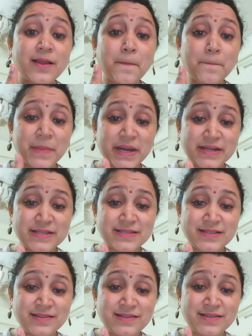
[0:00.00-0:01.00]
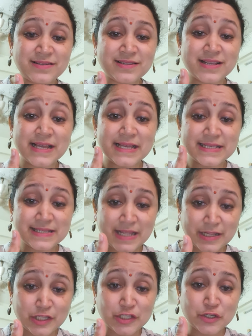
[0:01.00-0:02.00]
medicines,
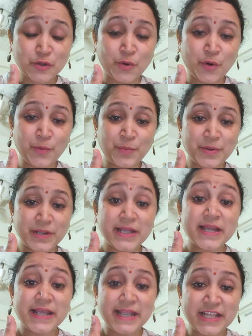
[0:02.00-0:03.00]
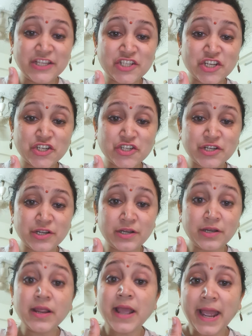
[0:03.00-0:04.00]
stethoscope, injection,
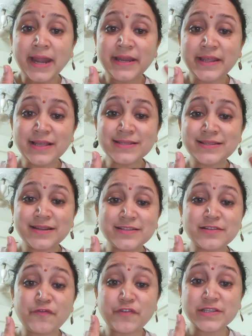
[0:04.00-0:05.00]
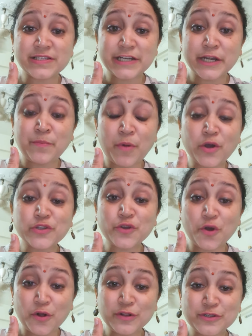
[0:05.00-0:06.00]
and yes, there is a first aid box
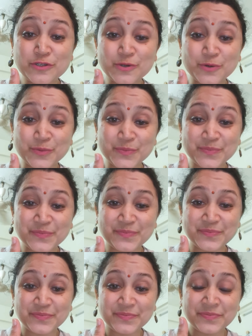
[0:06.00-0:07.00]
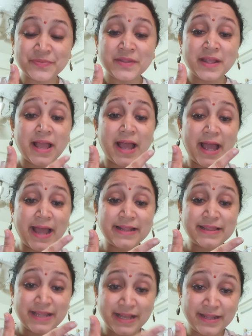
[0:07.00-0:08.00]
also.
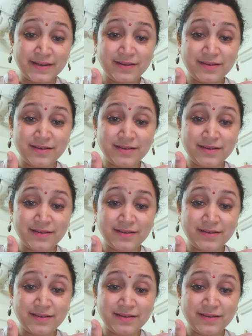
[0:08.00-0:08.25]
And then